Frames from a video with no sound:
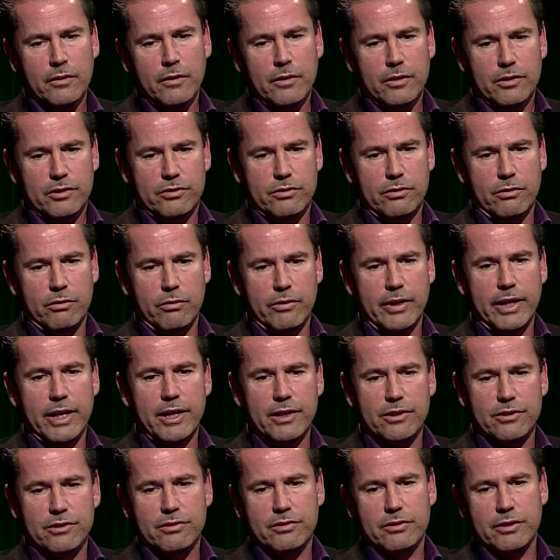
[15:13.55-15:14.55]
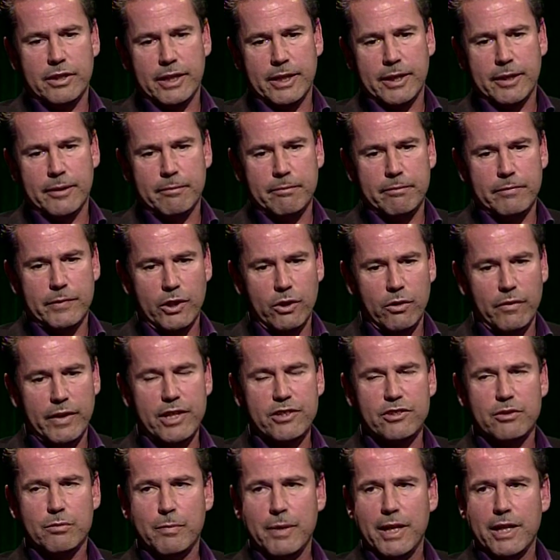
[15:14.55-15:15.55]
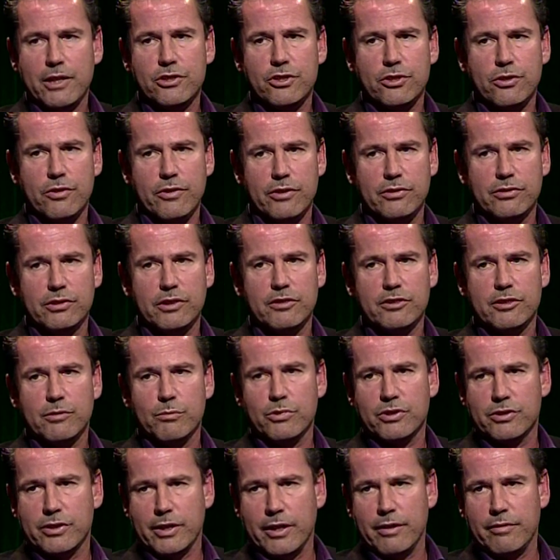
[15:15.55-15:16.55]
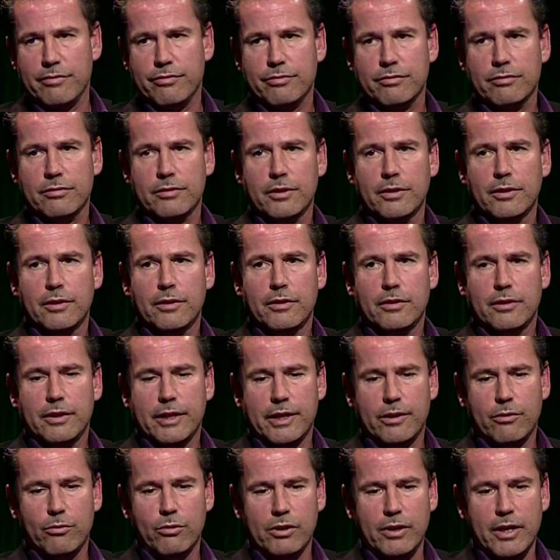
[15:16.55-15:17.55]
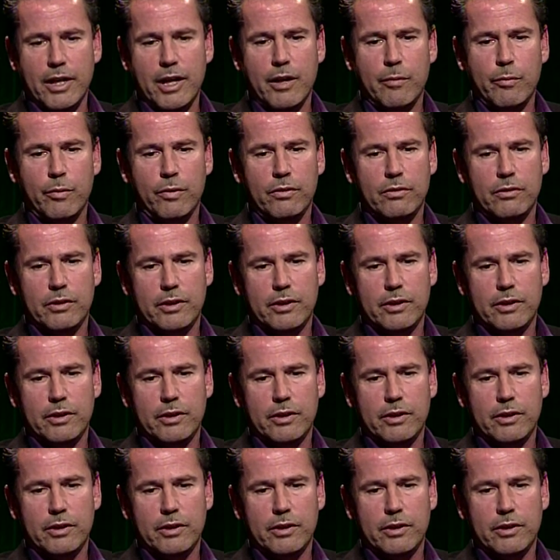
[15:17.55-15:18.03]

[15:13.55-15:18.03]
So that's, you know, that's make sure the system's safe and reliable.